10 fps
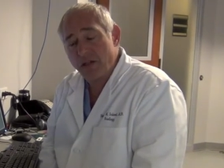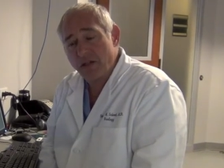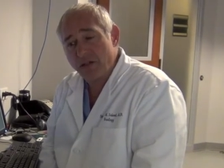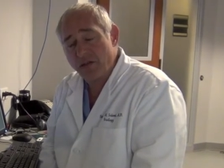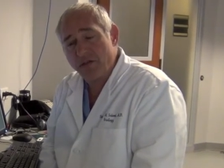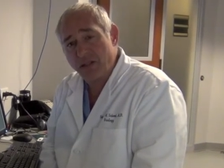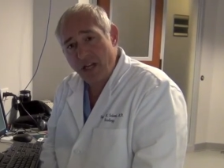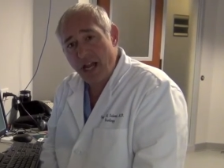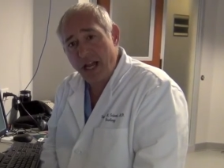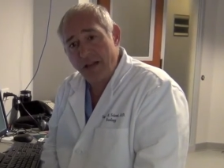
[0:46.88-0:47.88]
So
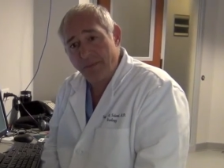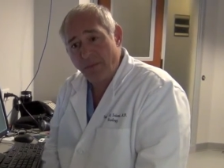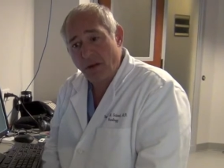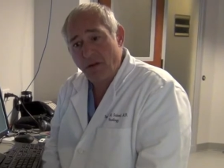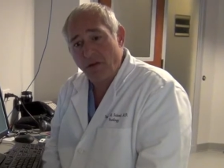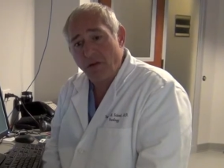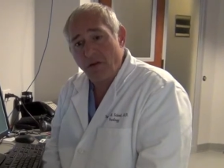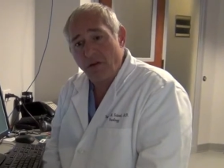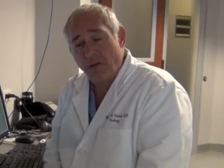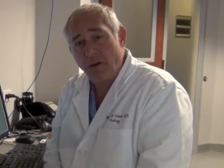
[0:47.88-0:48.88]
today,
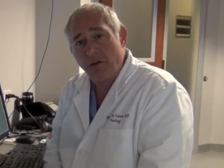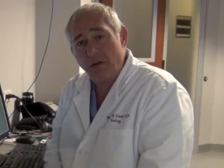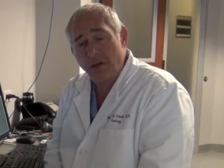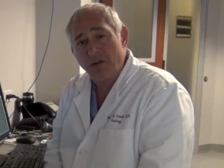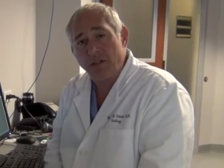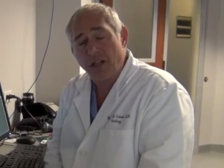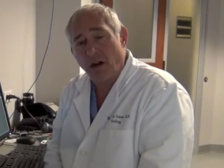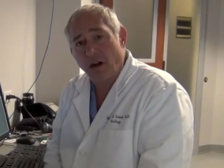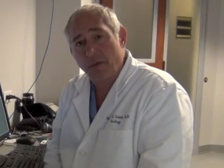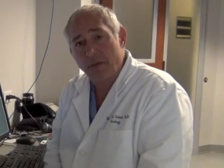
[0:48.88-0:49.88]
we'll use the
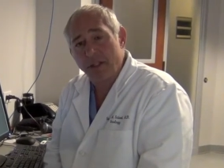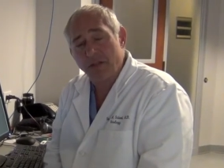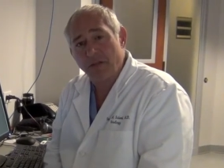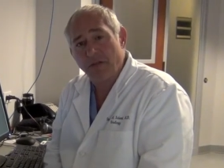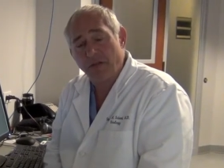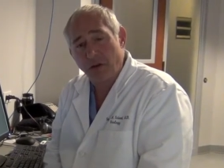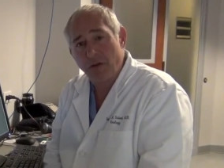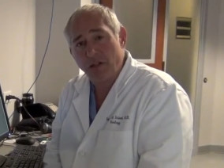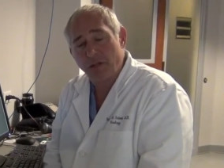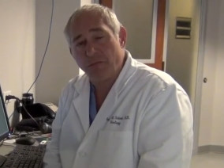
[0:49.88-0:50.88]
Artemis
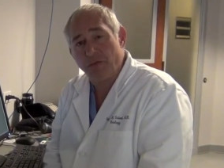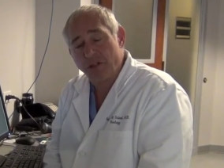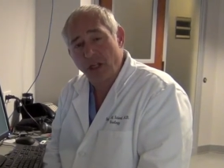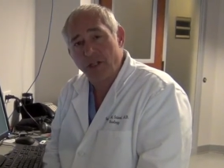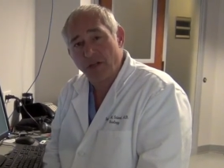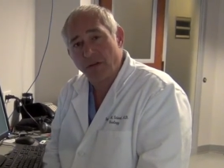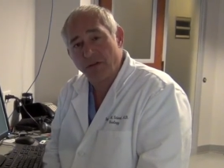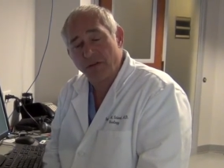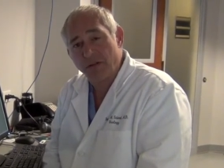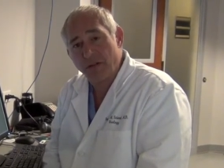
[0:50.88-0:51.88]
fusion procedure
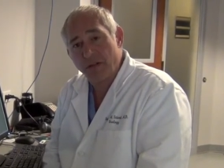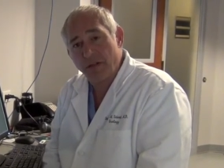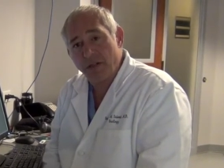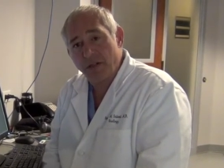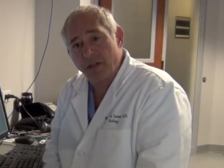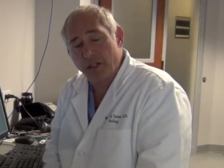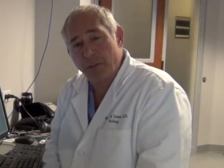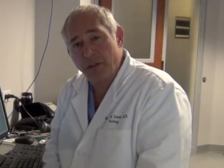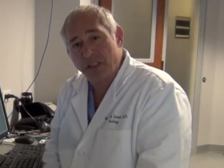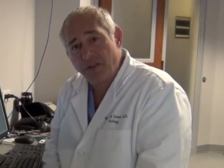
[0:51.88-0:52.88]
to
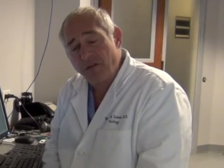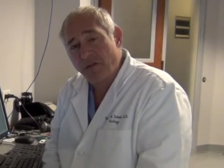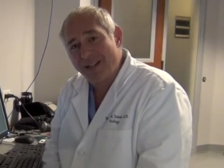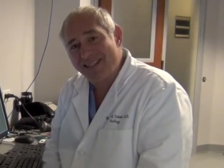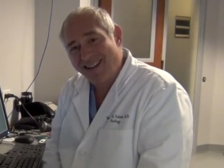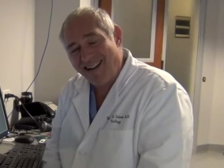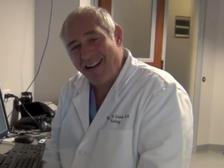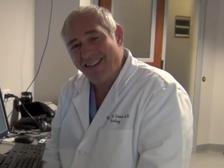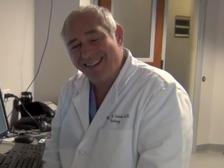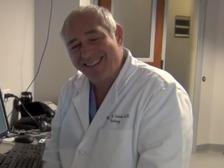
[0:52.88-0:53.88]
specifically
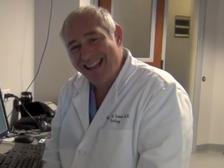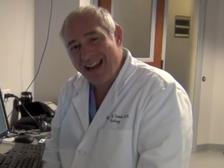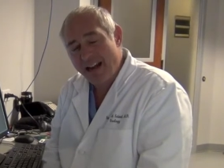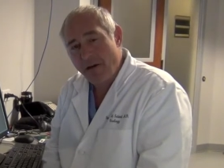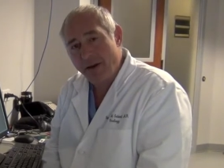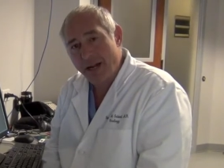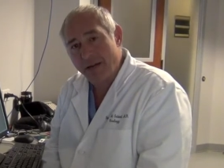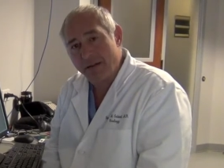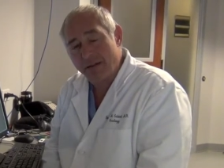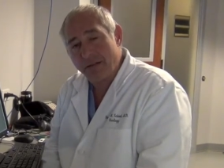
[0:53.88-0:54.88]
target that area
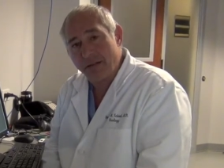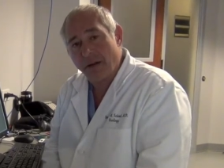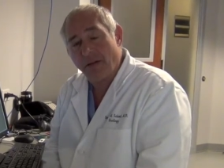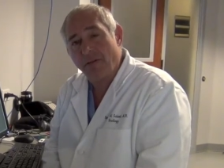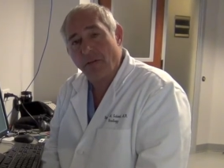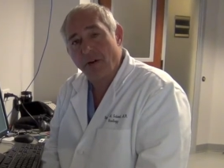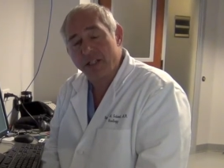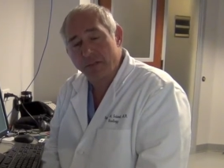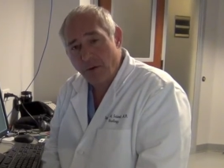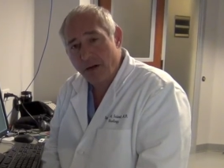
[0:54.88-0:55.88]
for a
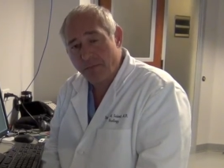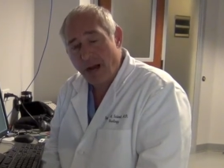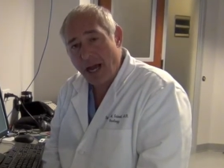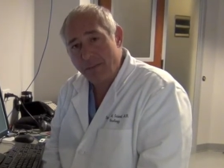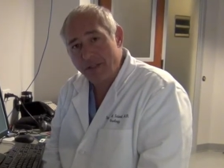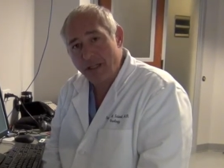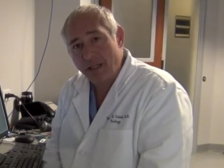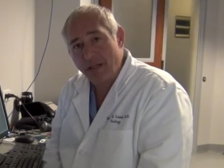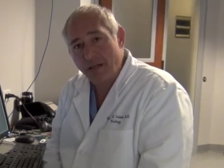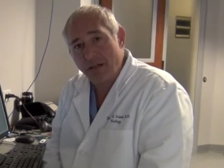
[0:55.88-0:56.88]
smart biopsy,
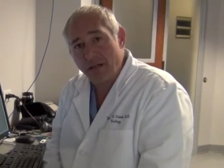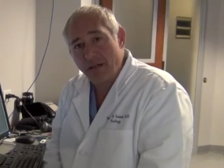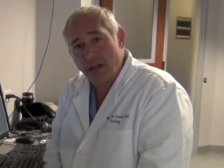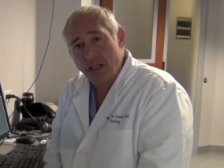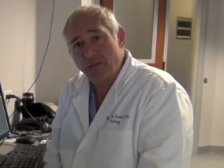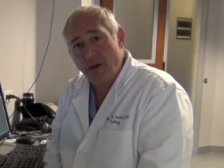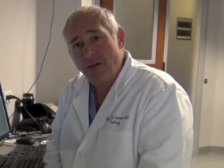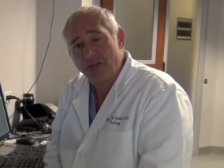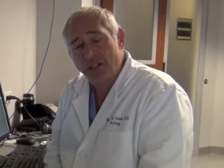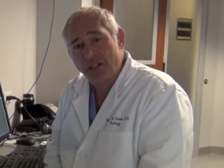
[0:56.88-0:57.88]
as well
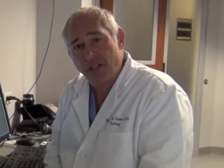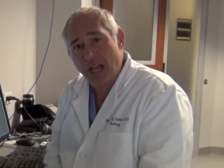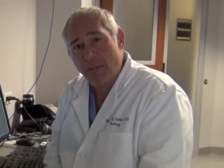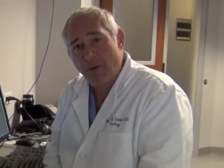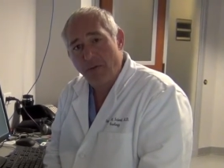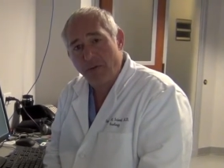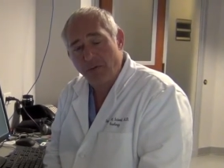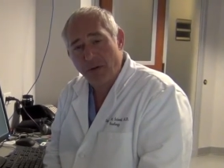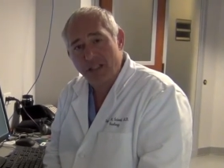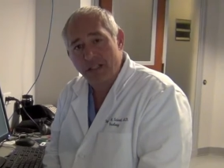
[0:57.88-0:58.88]
as to sample the
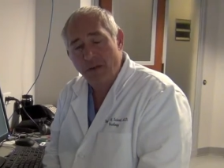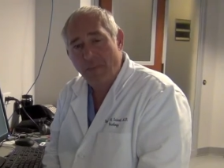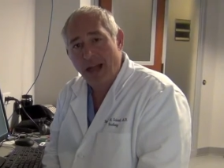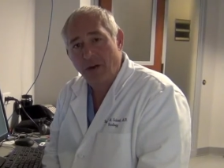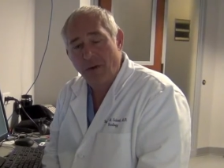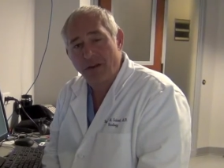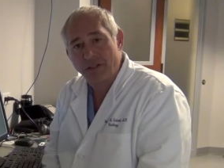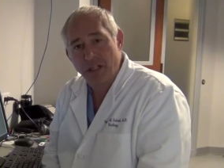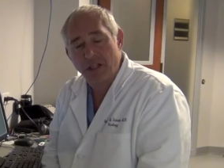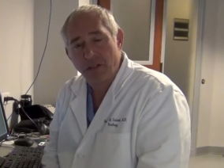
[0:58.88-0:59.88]
rest of the background
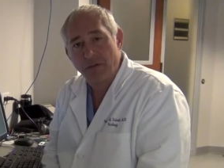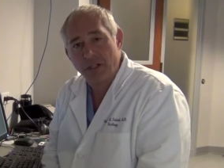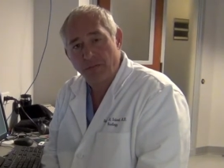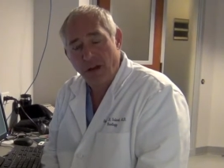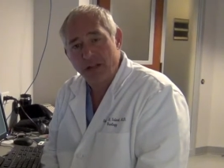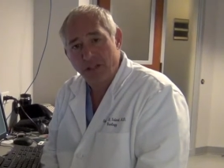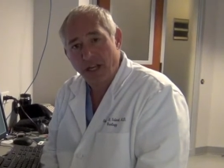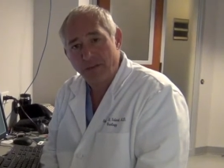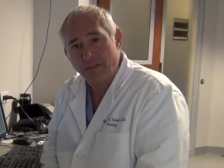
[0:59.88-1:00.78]
tissue in his prostate.